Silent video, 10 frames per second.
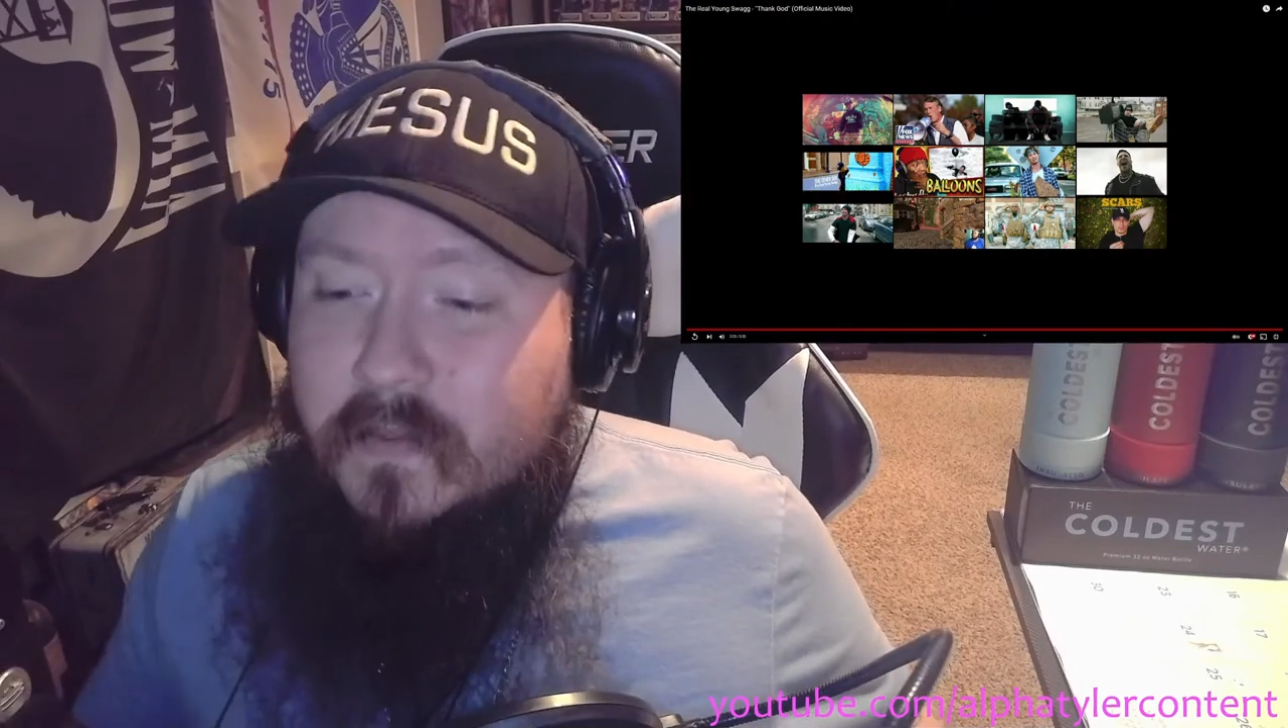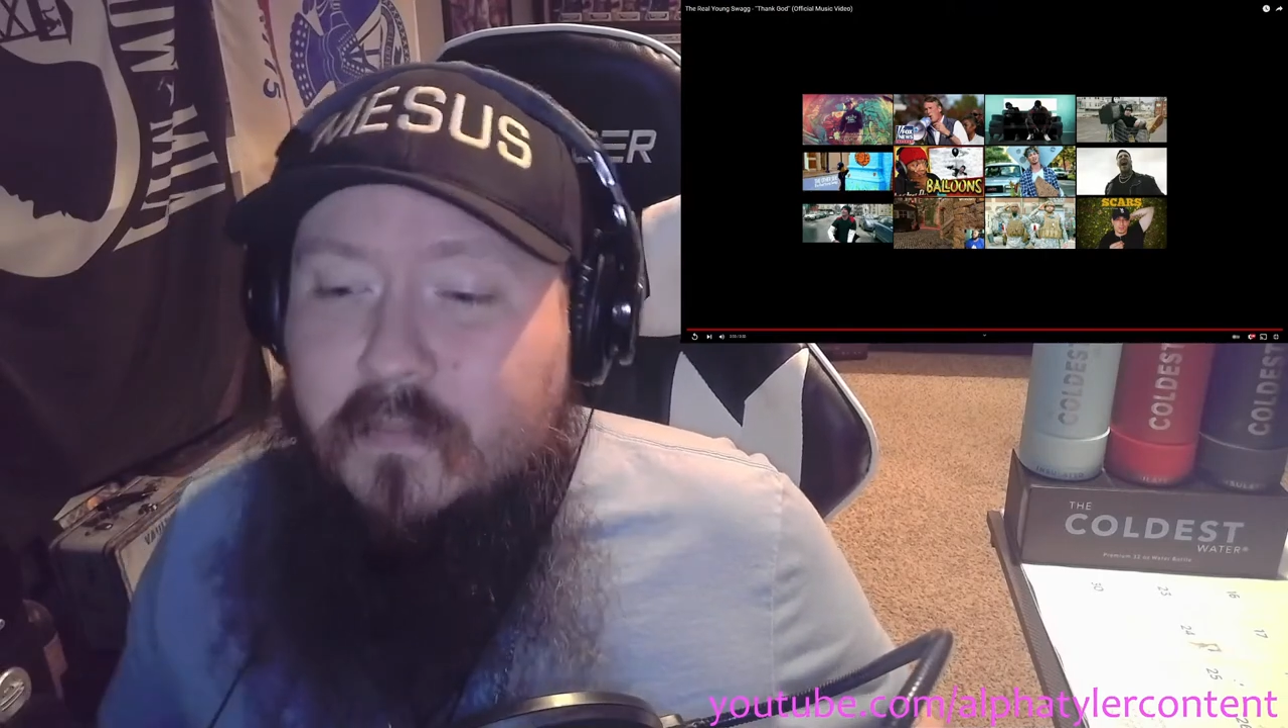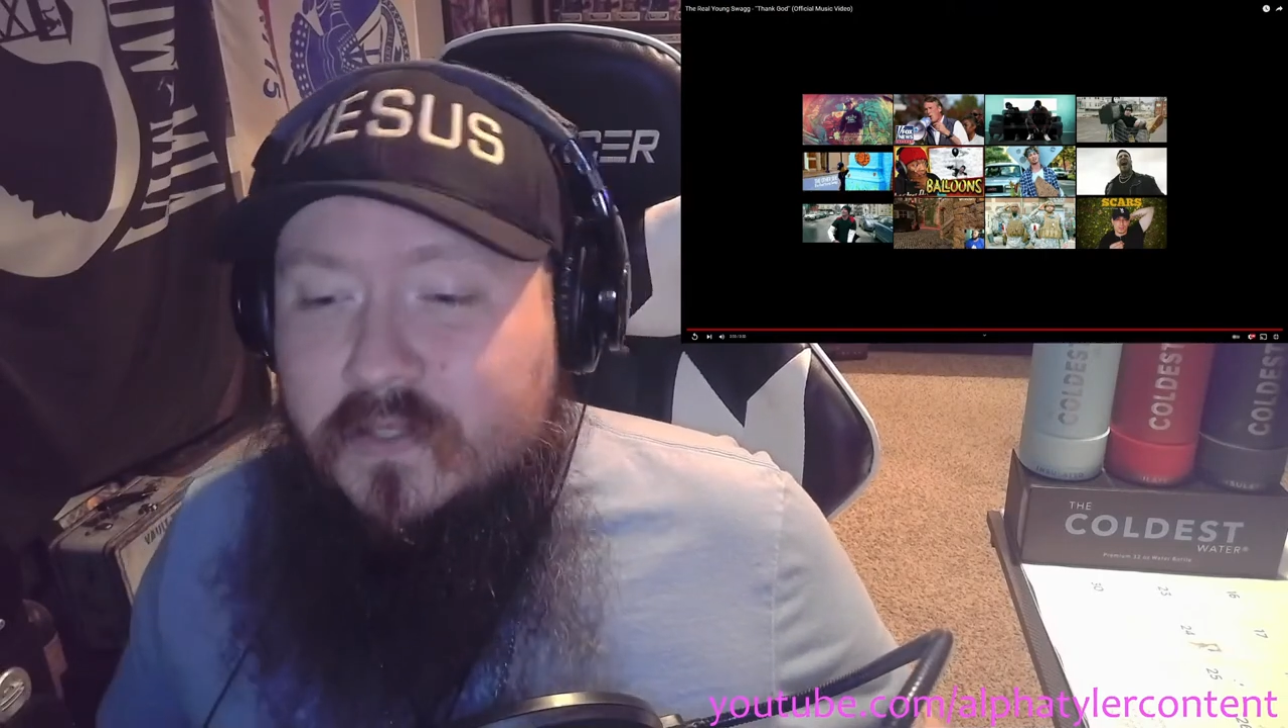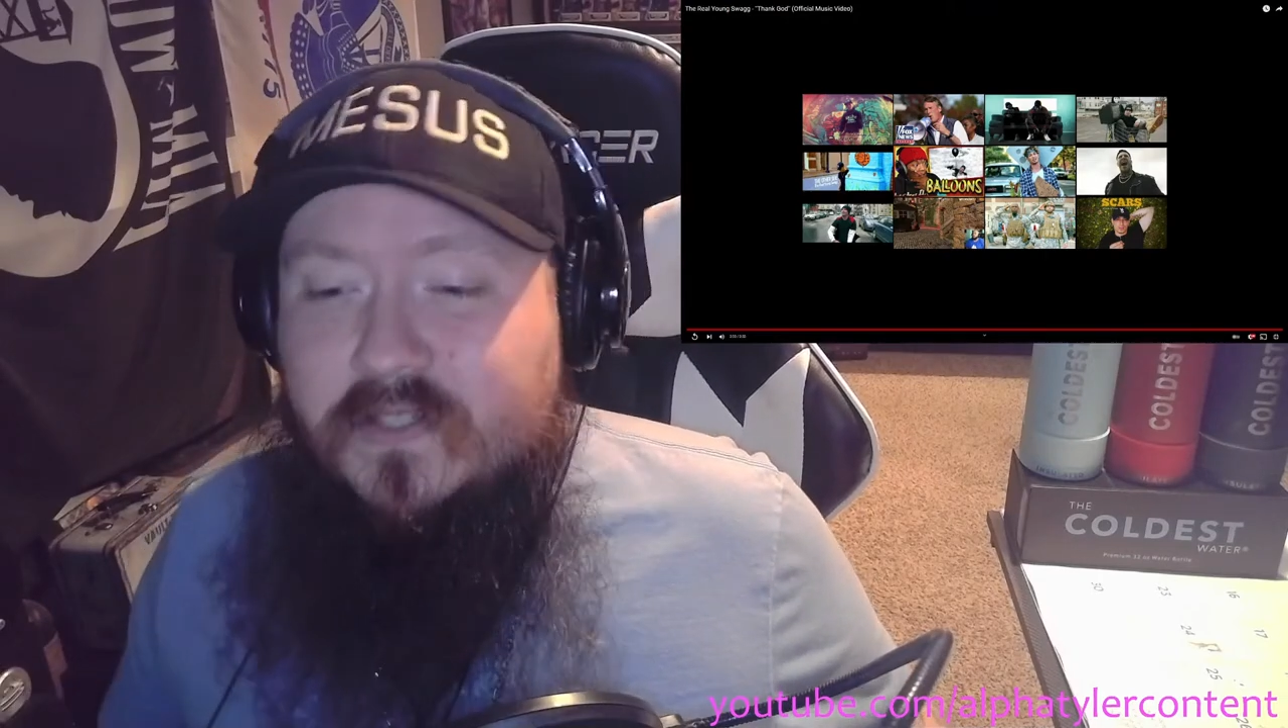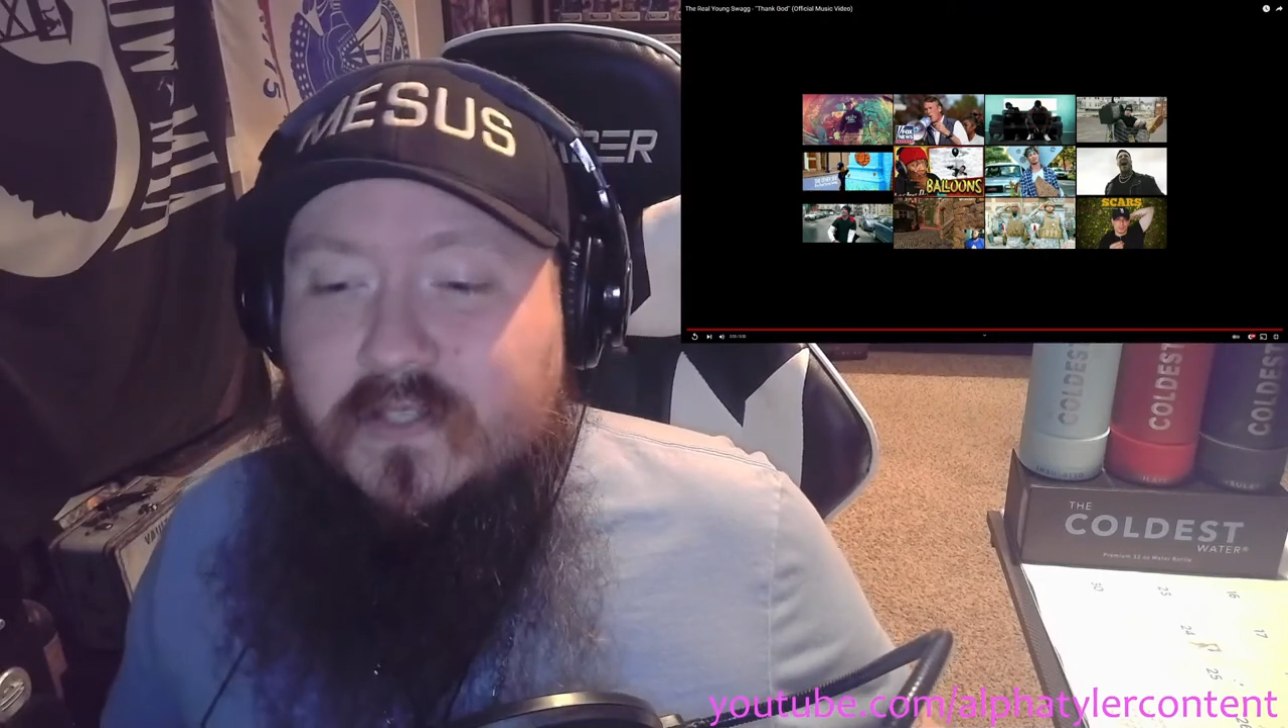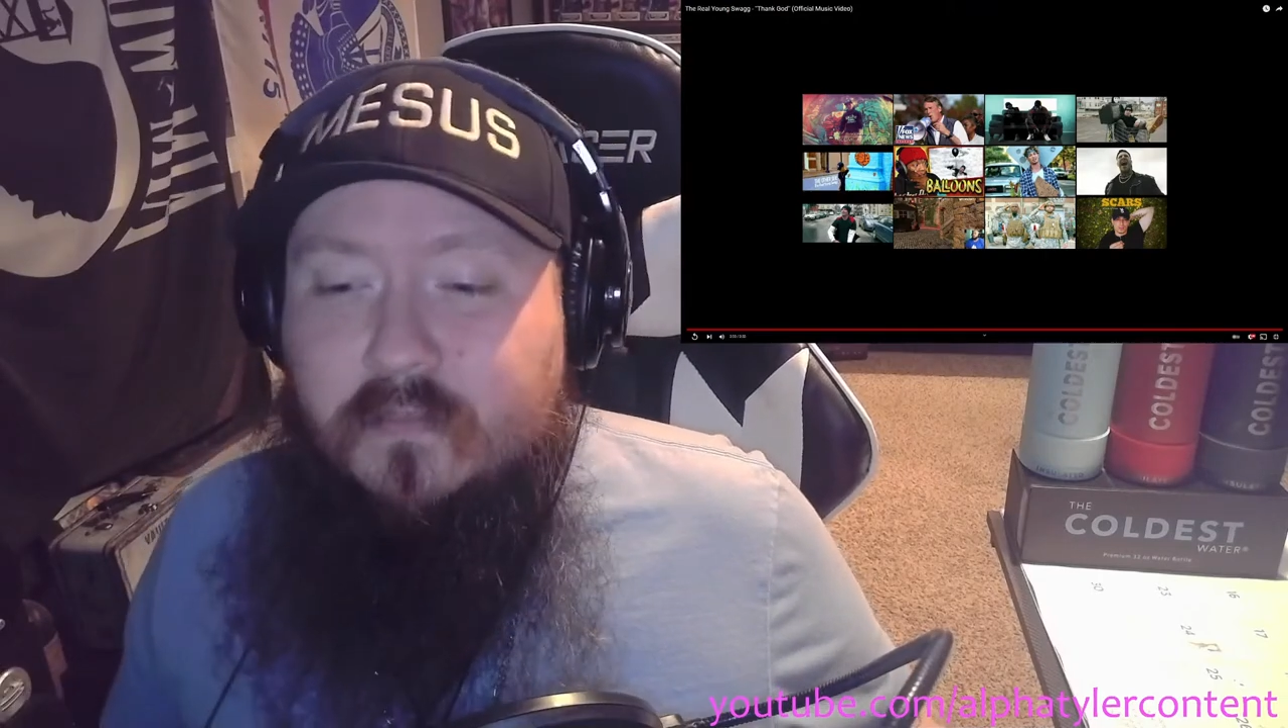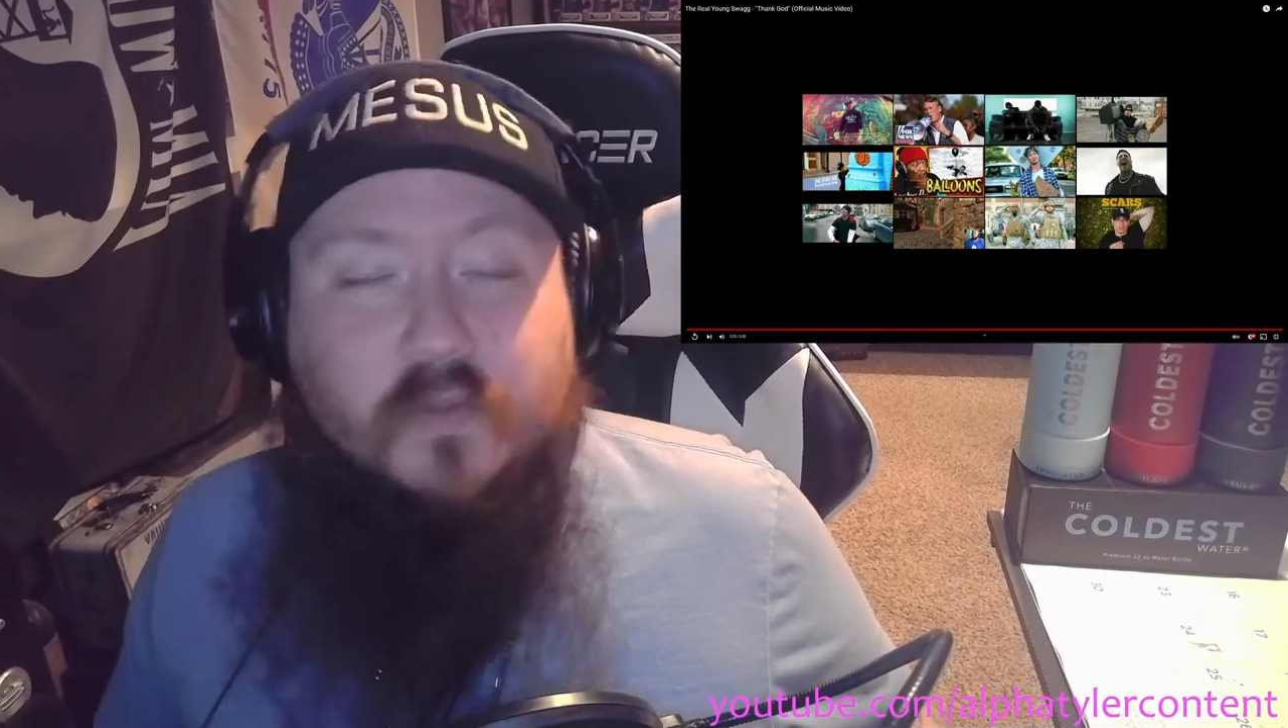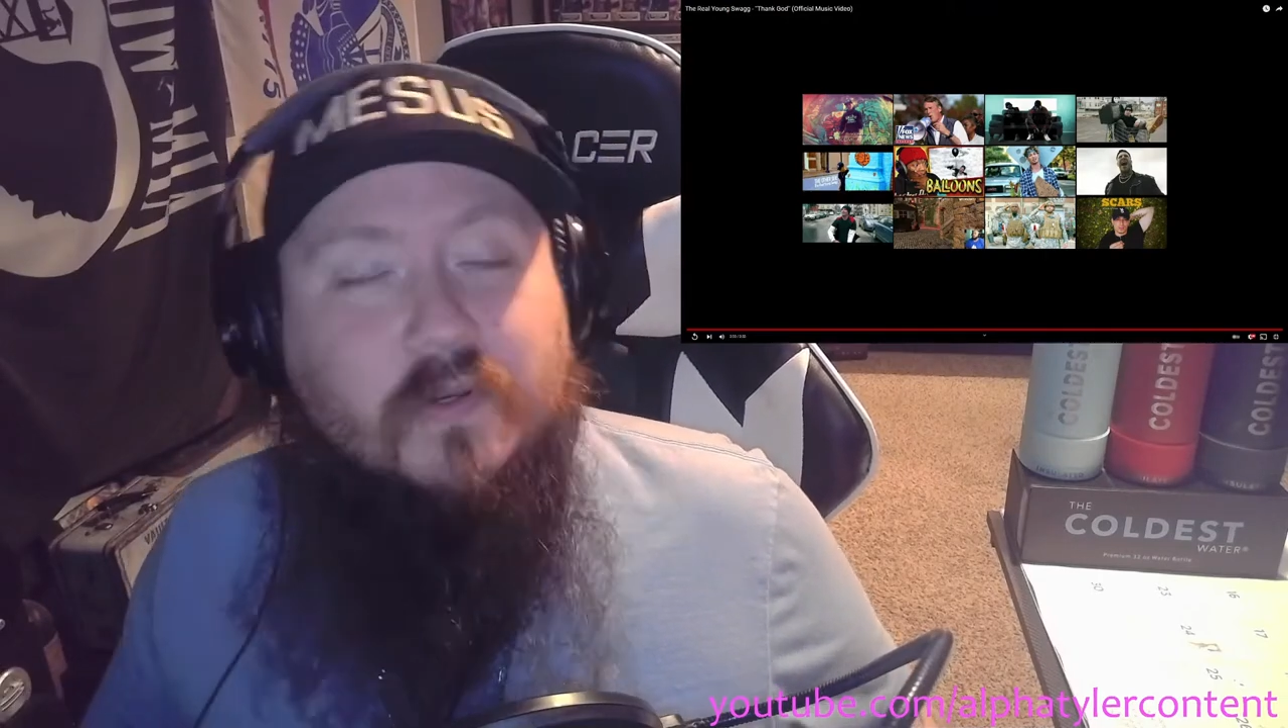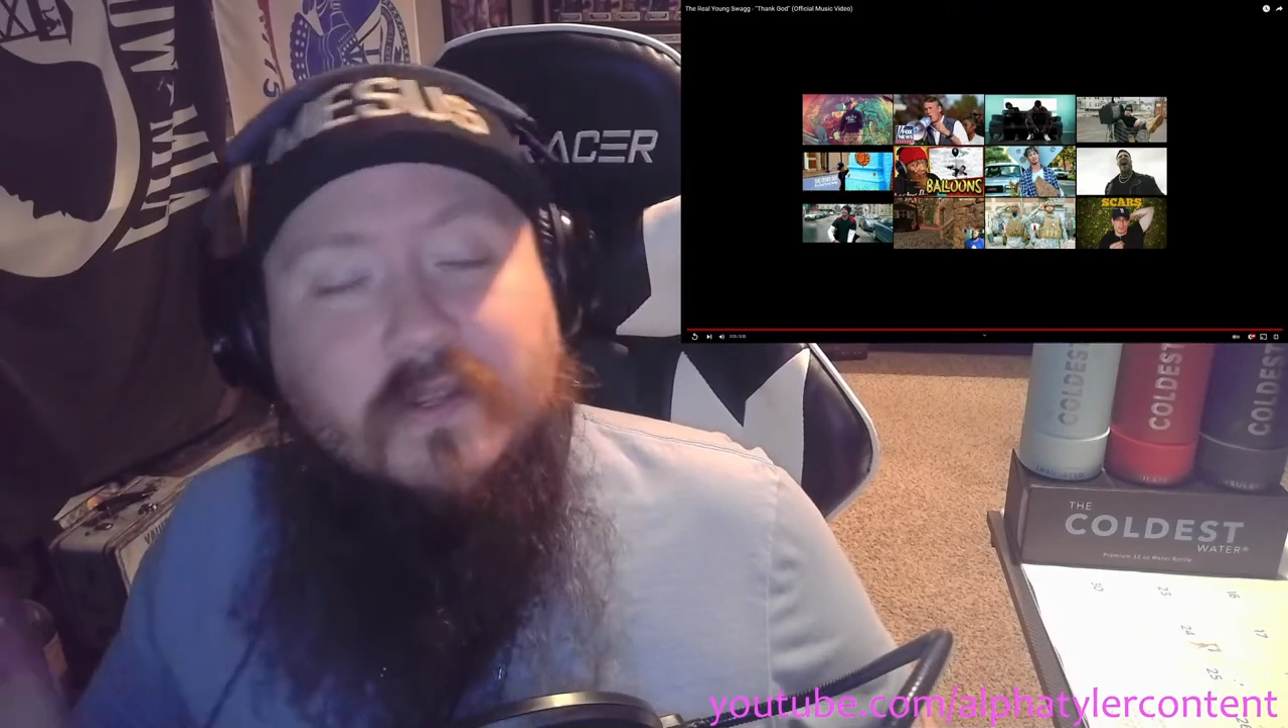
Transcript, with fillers: pushed to the moon.